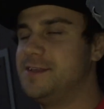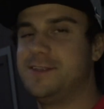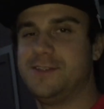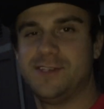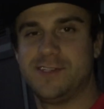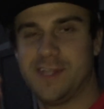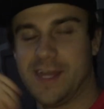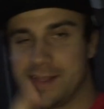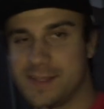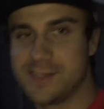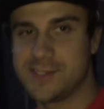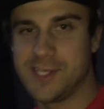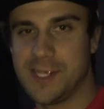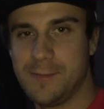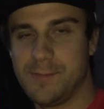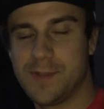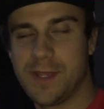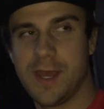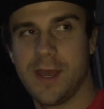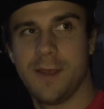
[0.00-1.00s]
it's not the
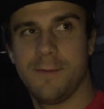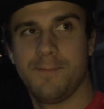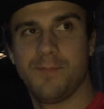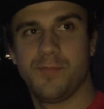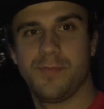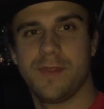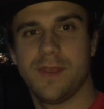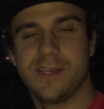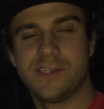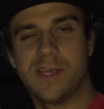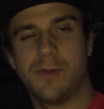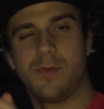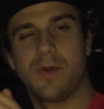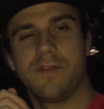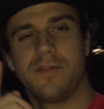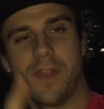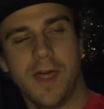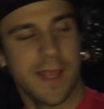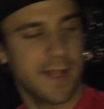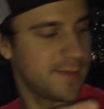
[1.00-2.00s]
same time as I
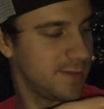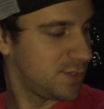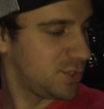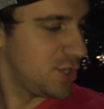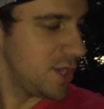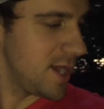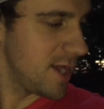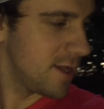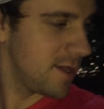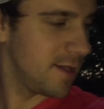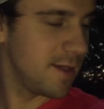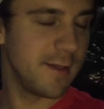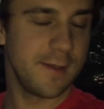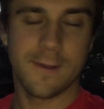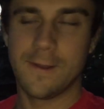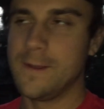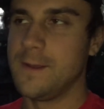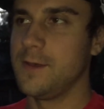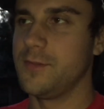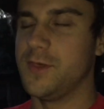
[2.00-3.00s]
would have liked to check
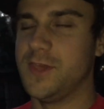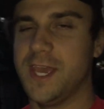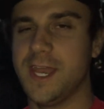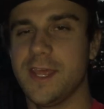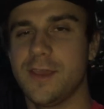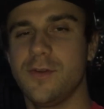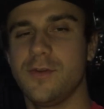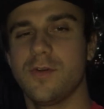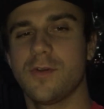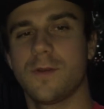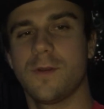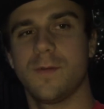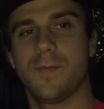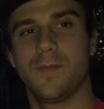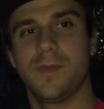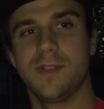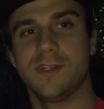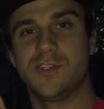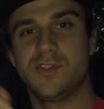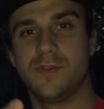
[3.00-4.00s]
the Yeti cooler,
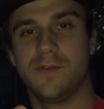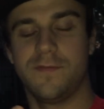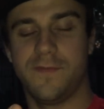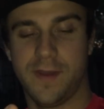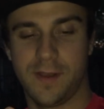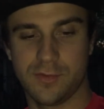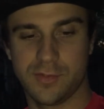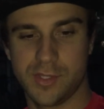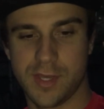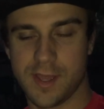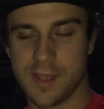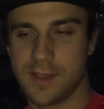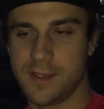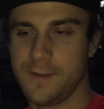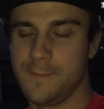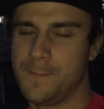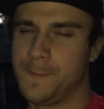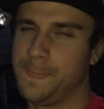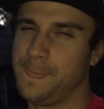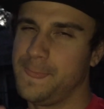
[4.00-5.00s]
but let's do the final check.